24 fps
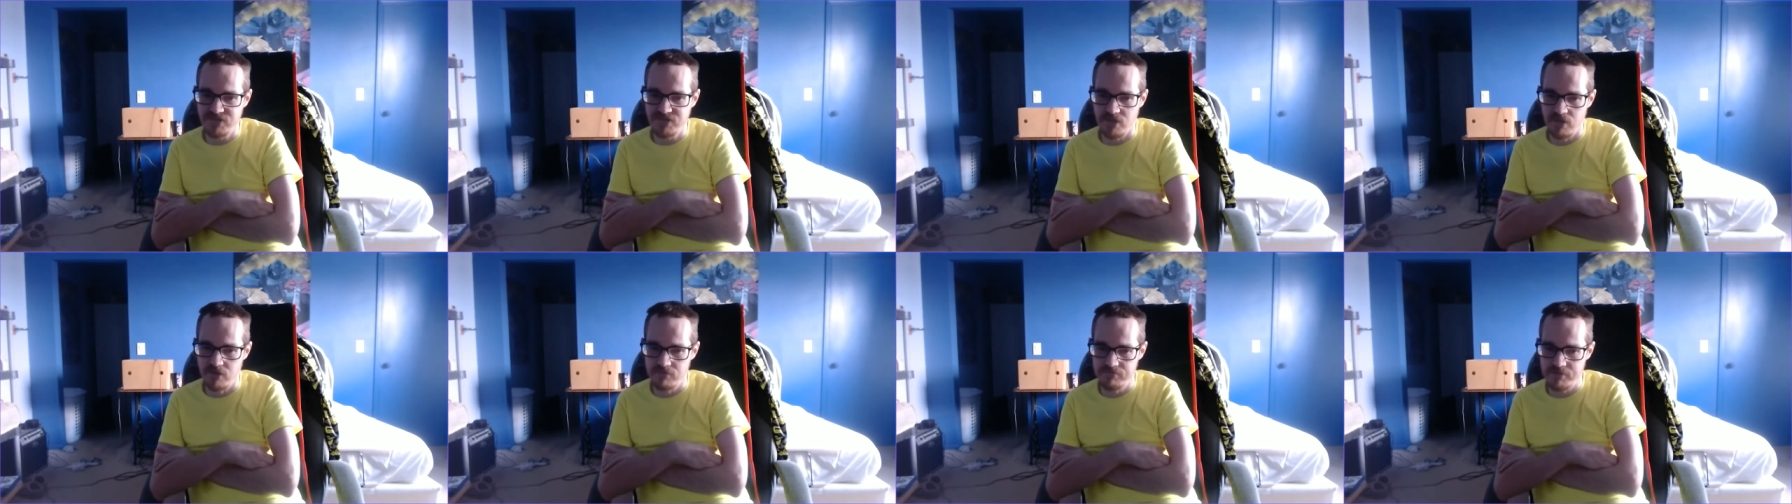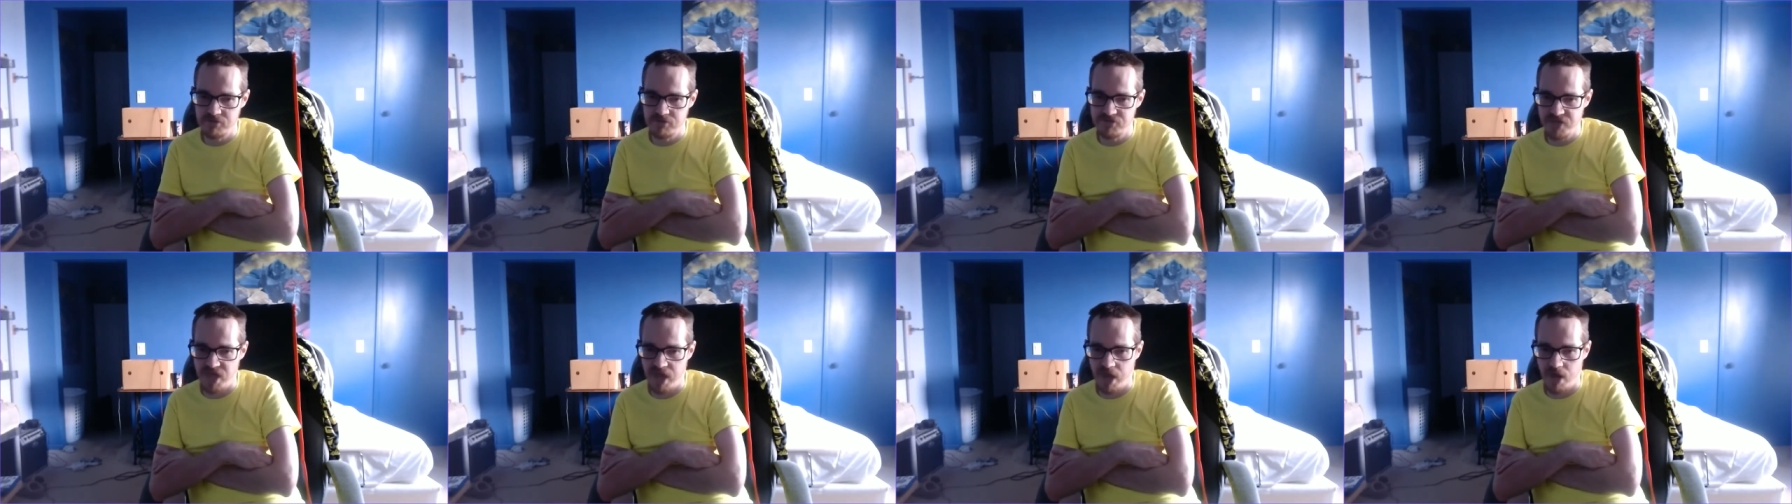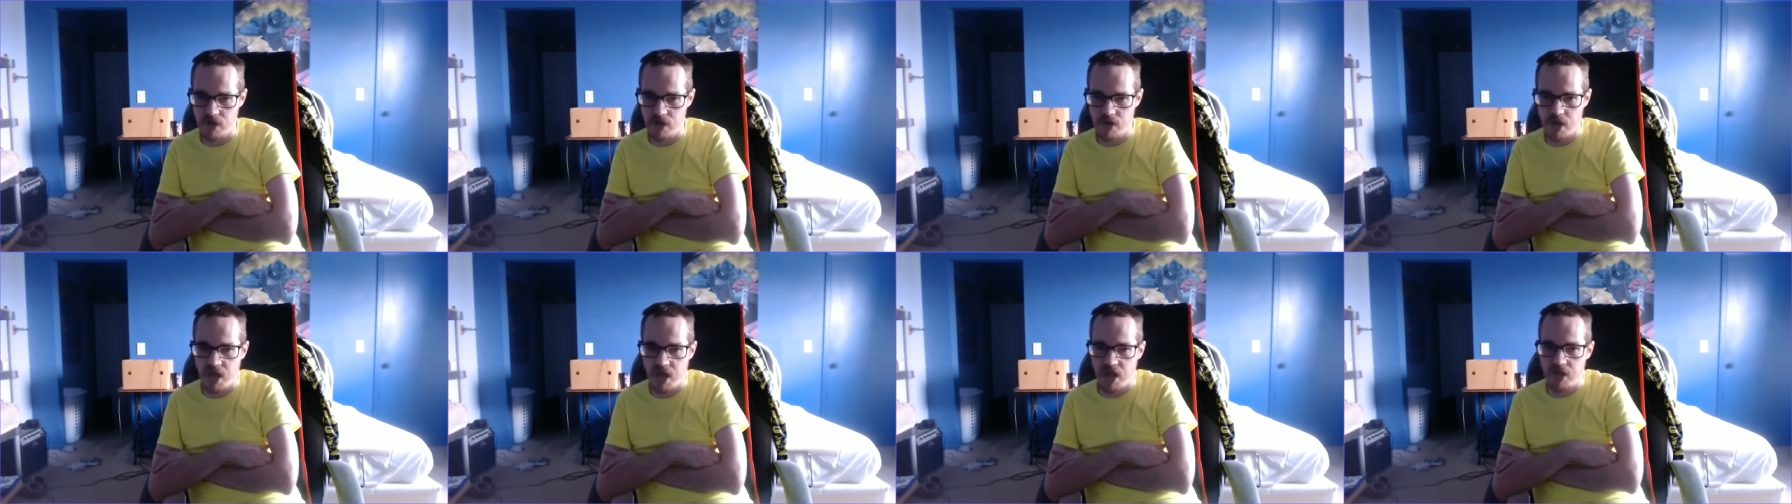over
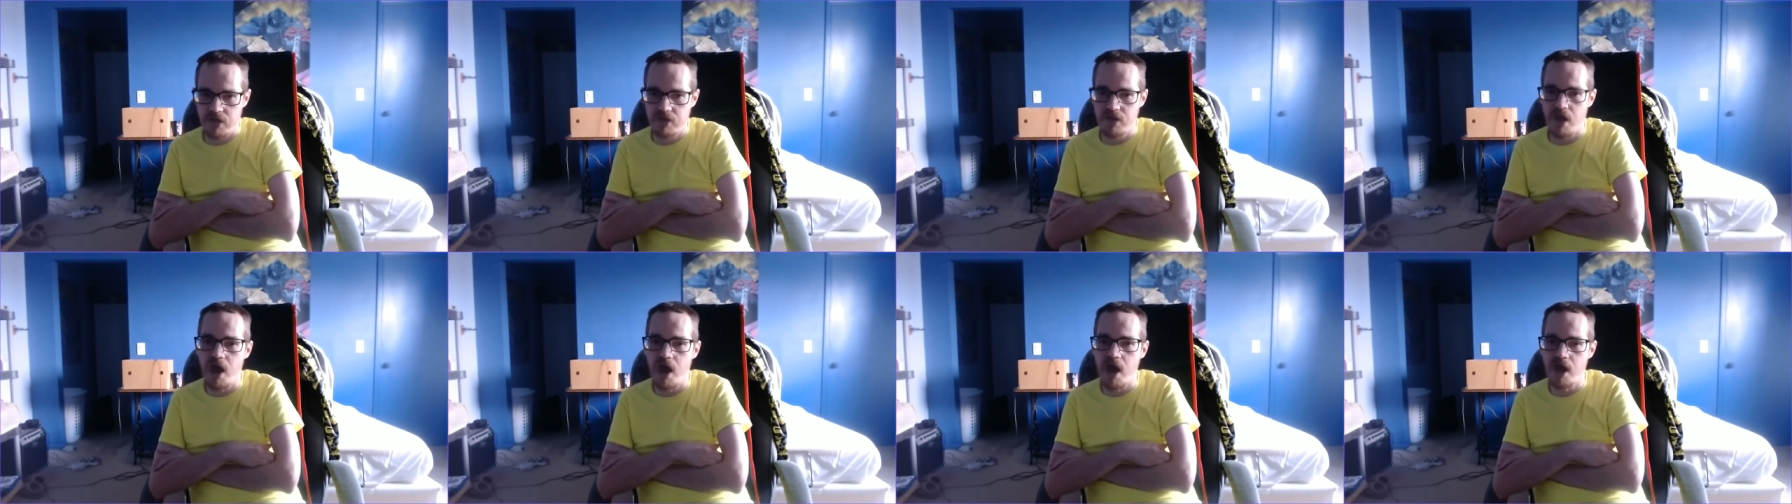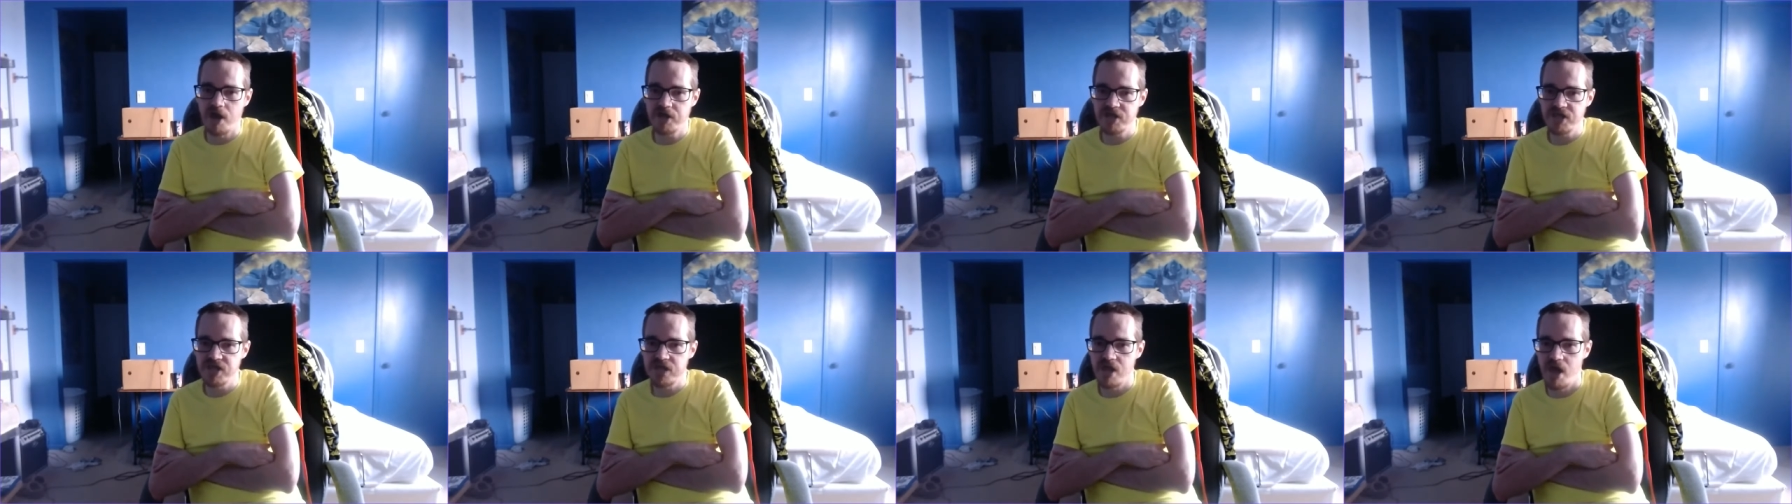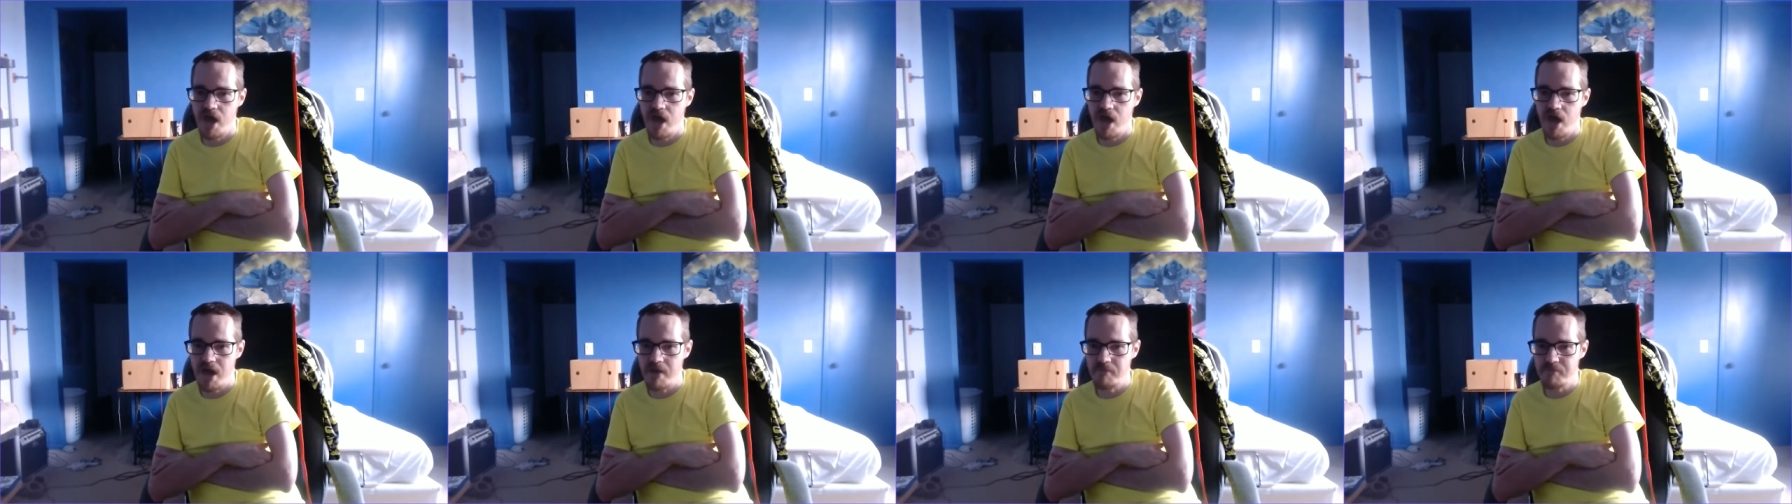there in
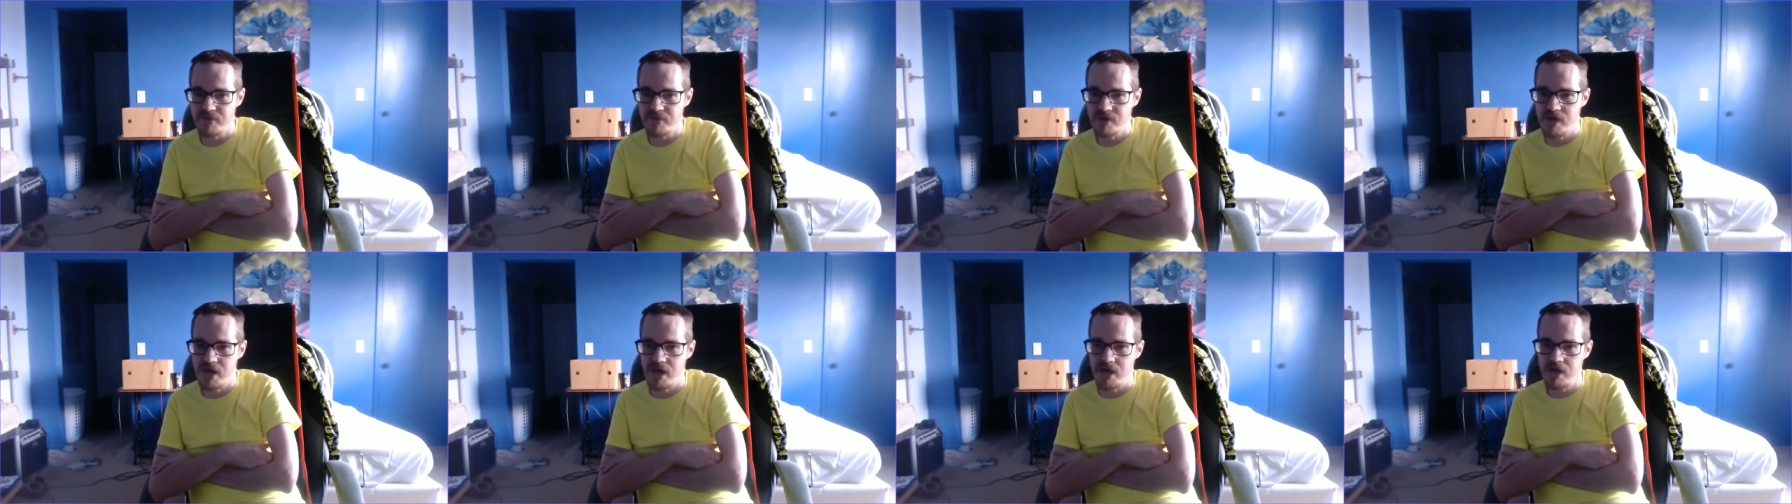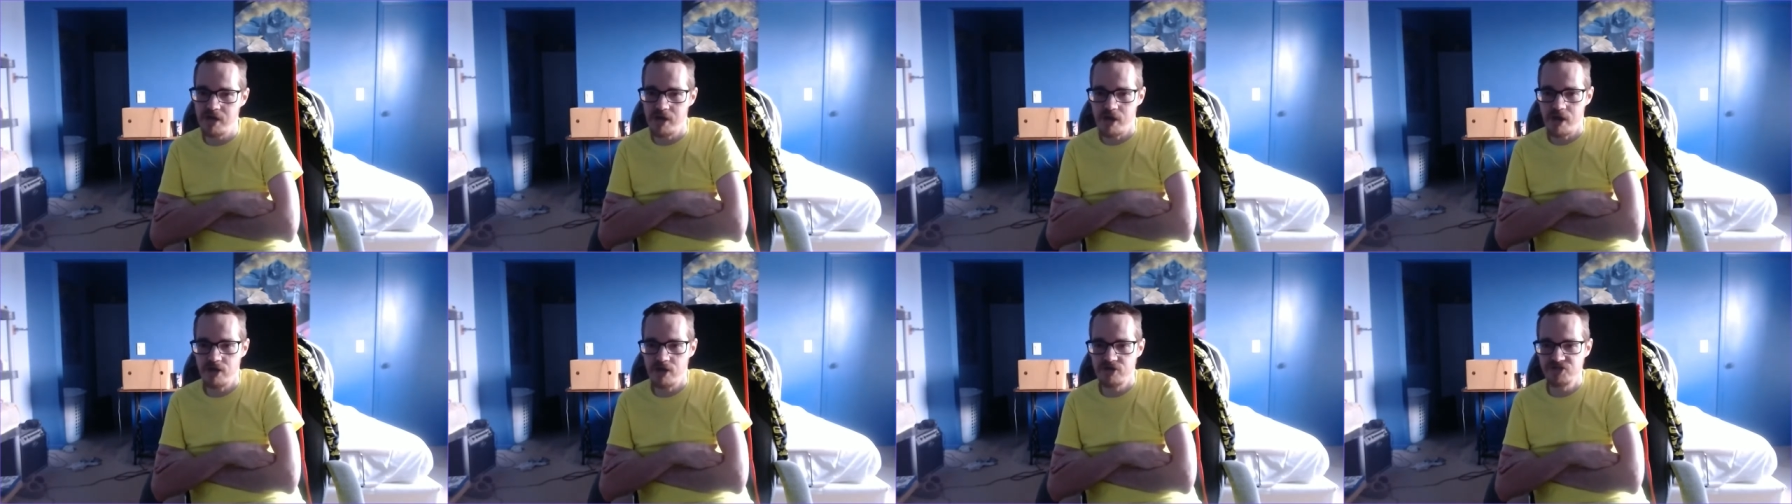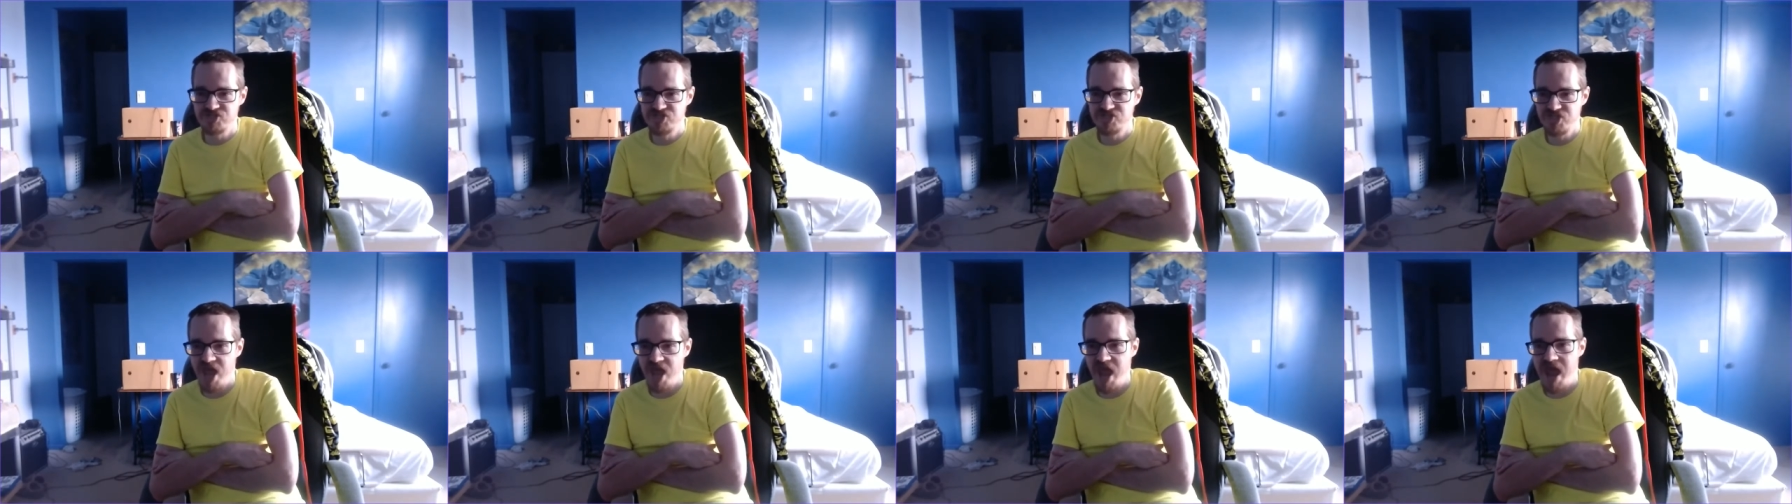Akihabara are
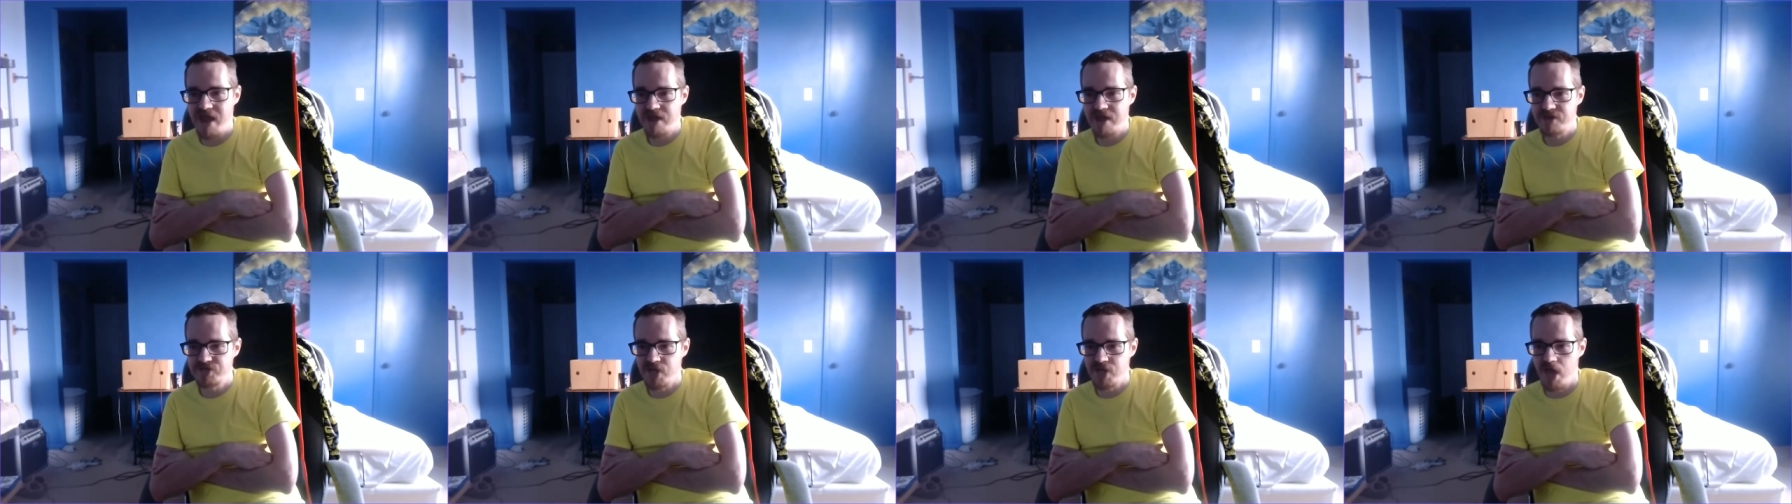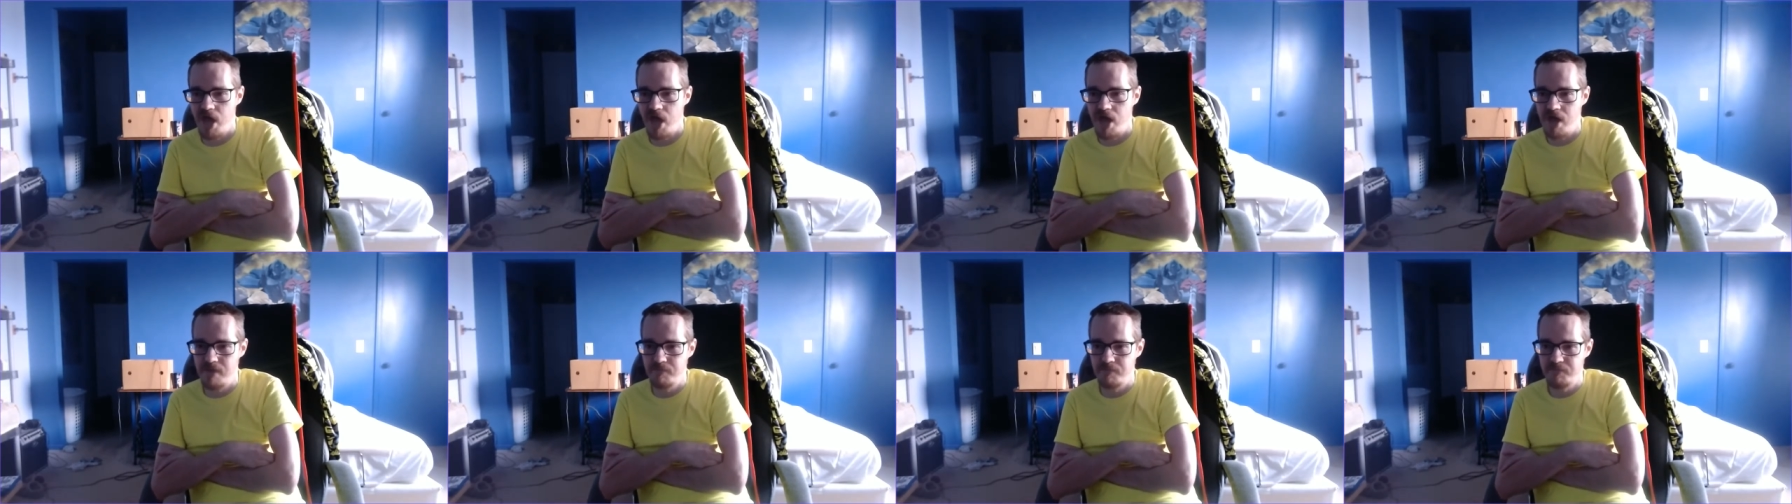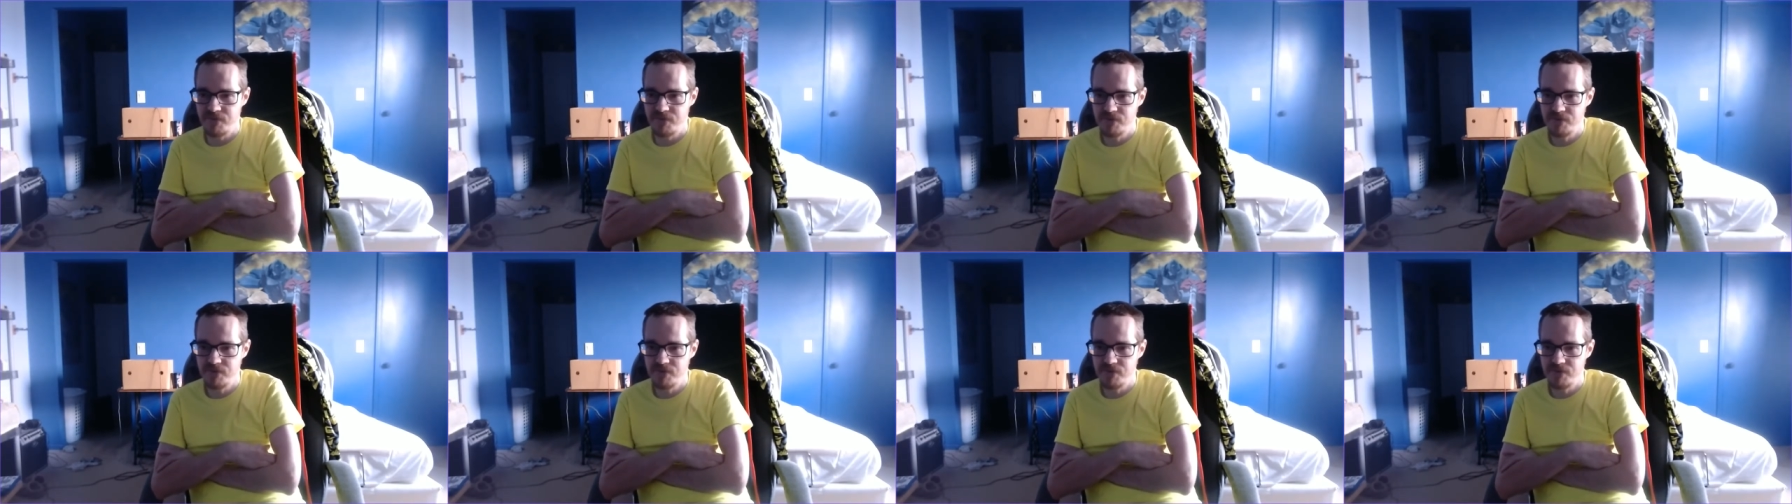jacked up.